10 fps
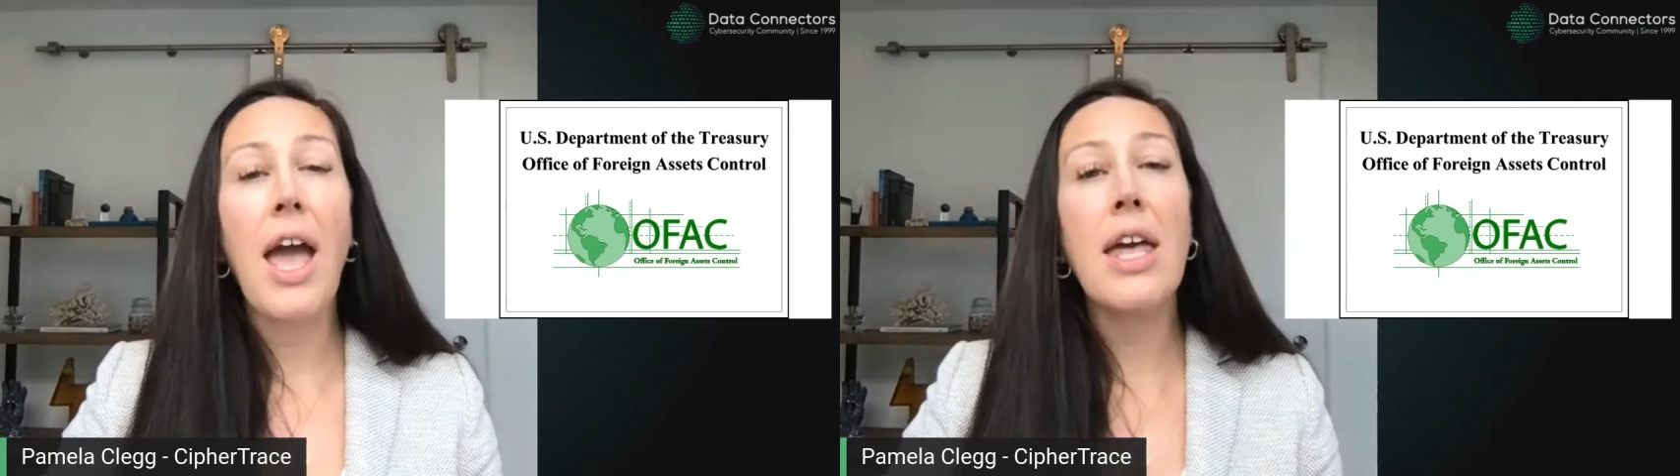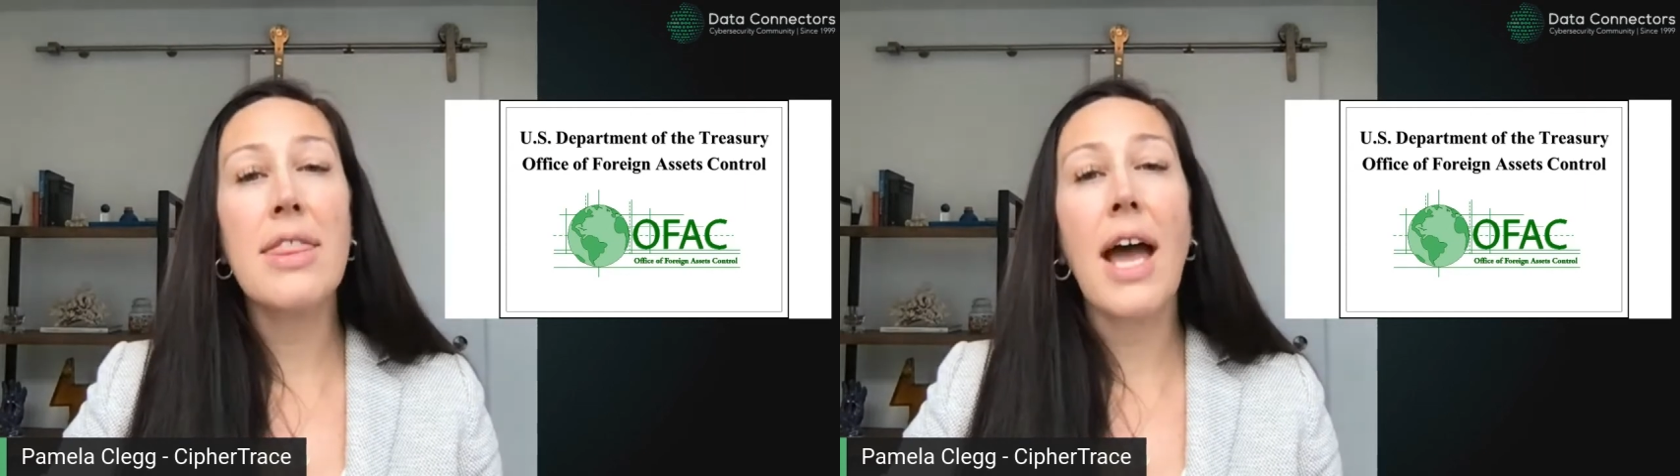
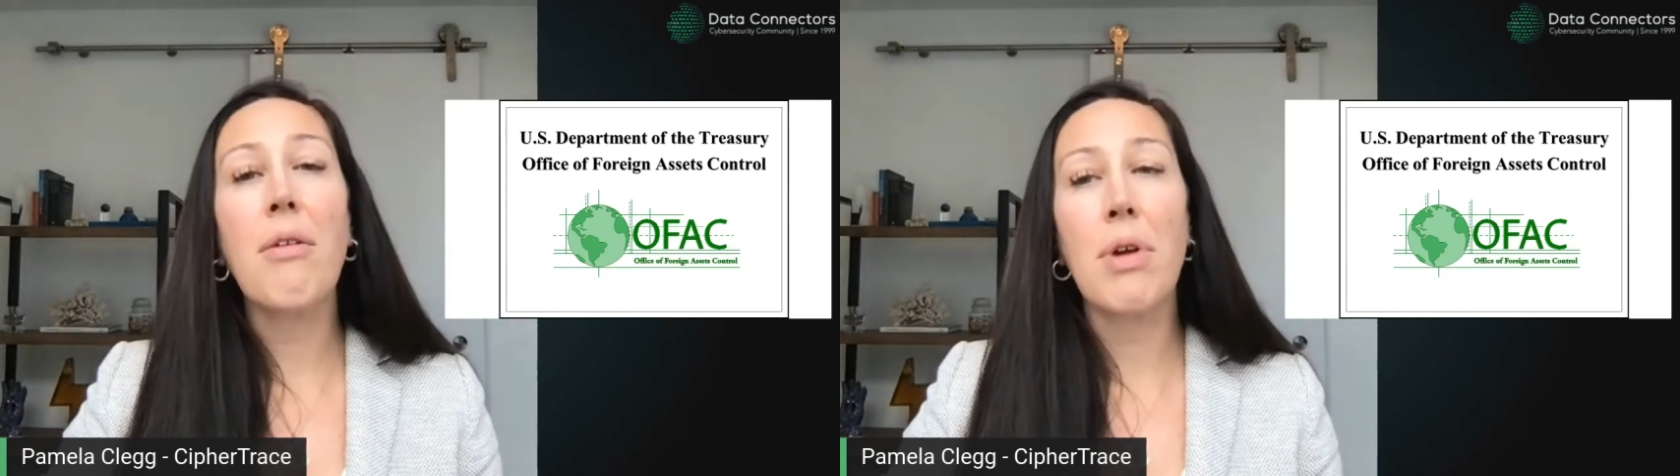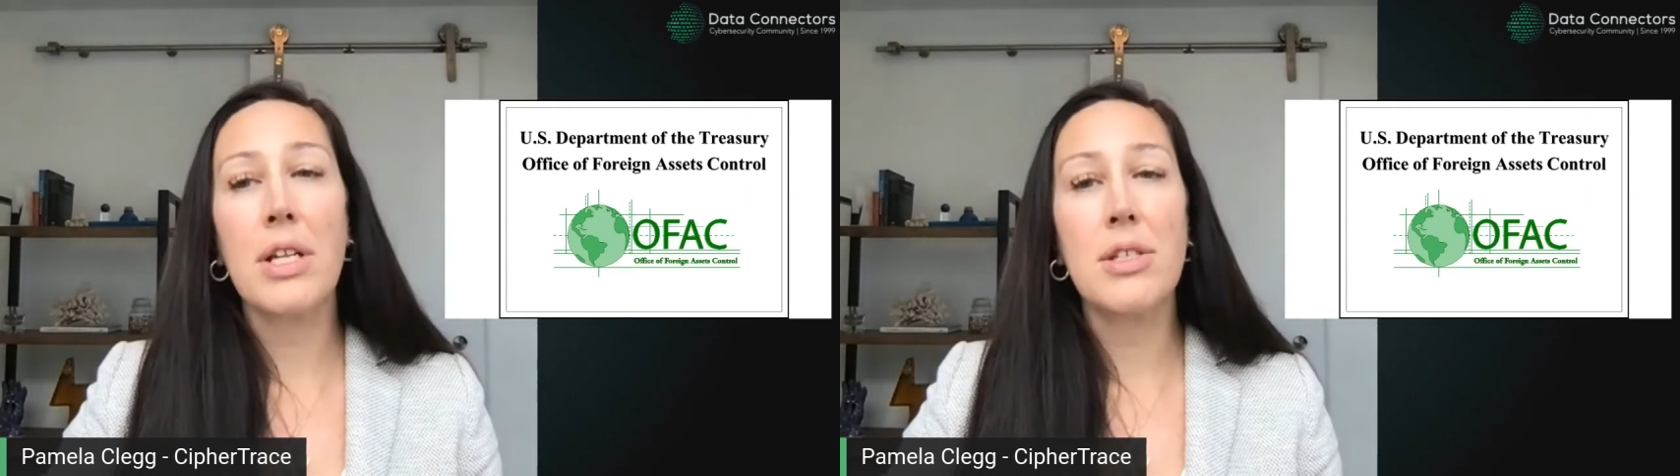and
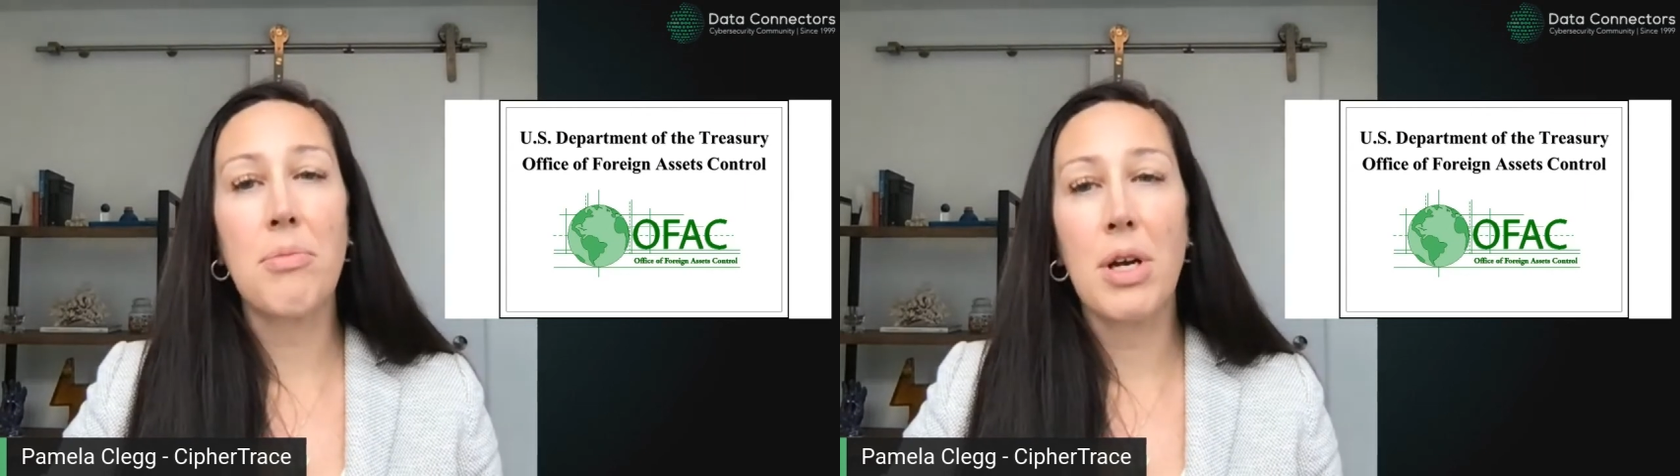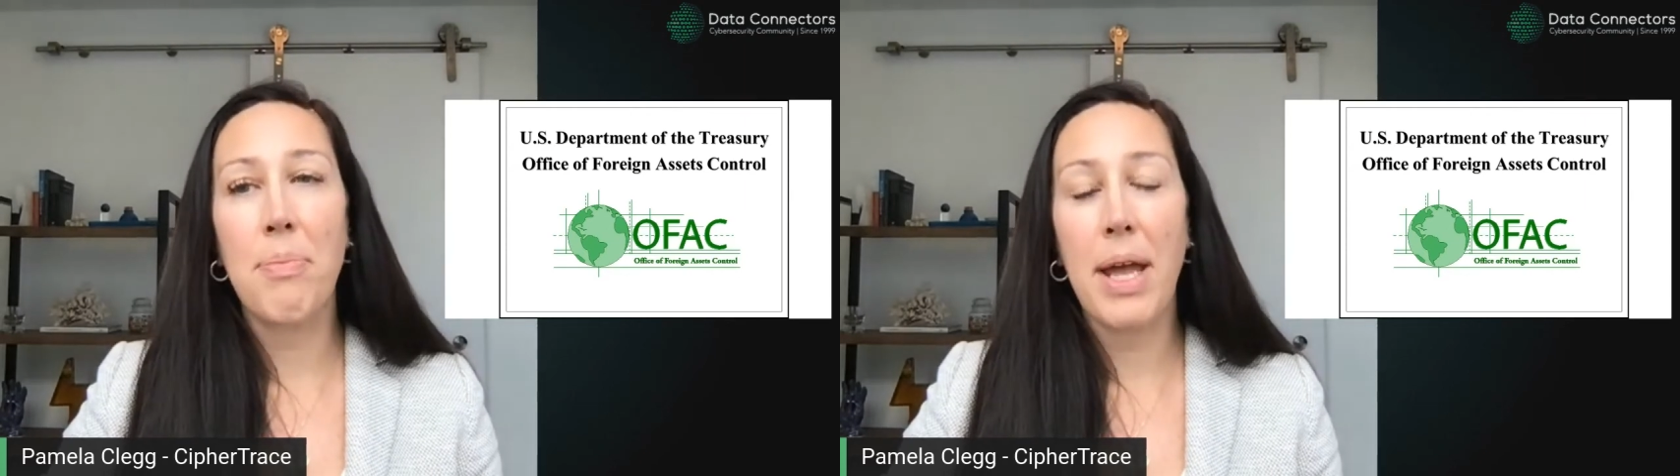that
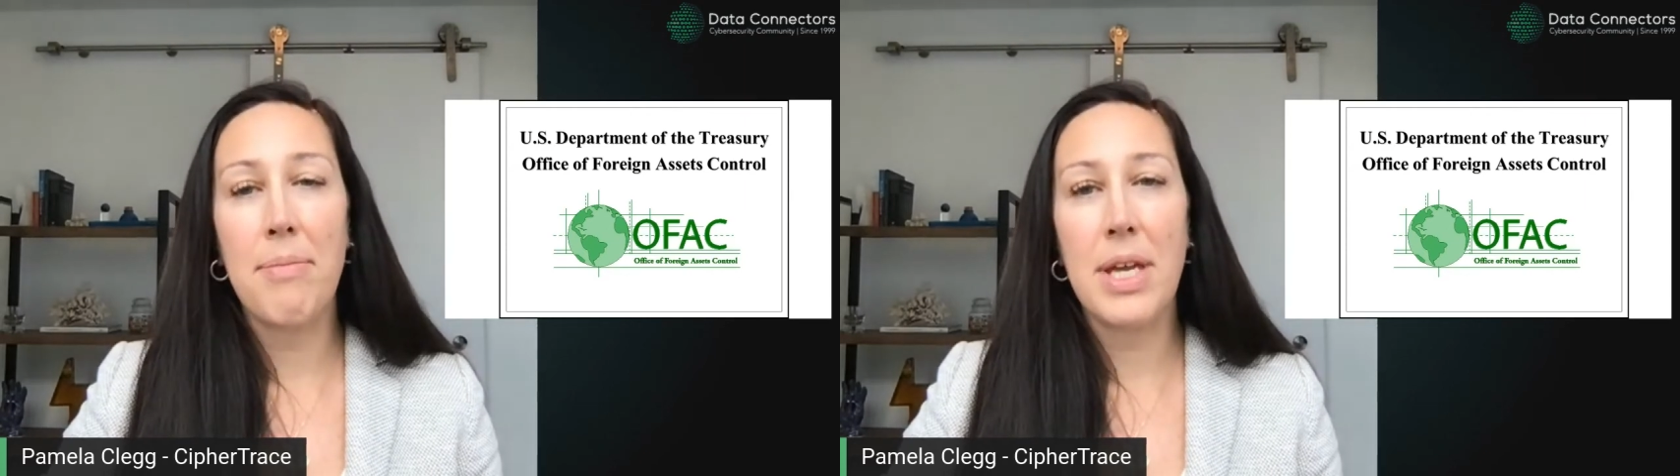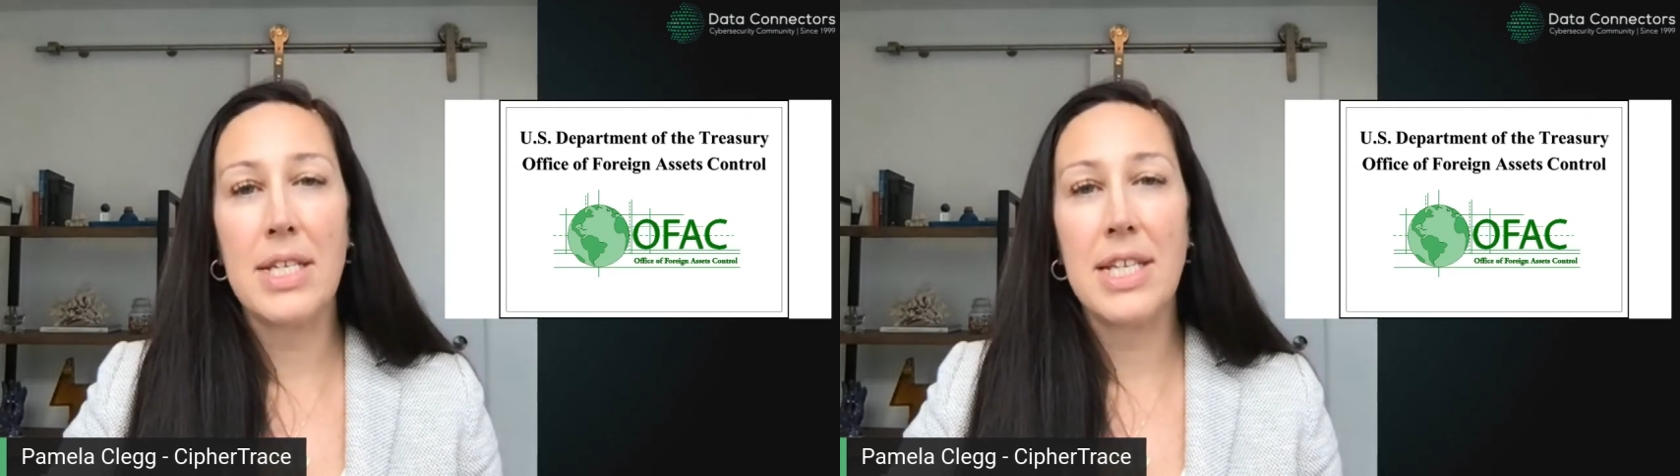ransomware
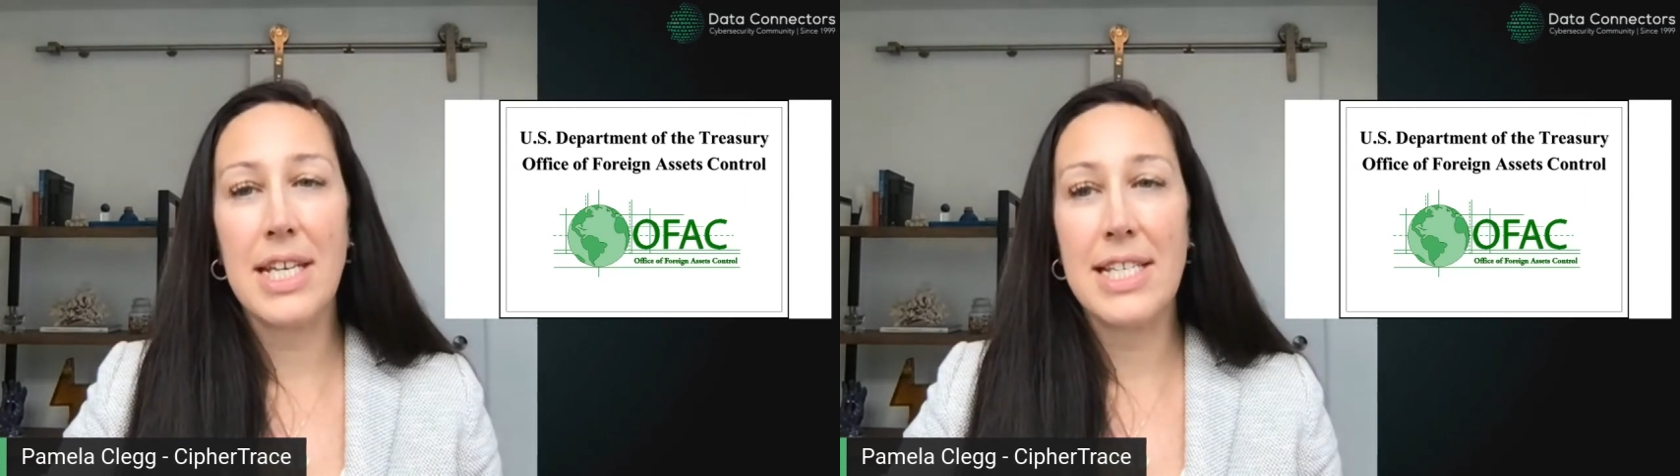payment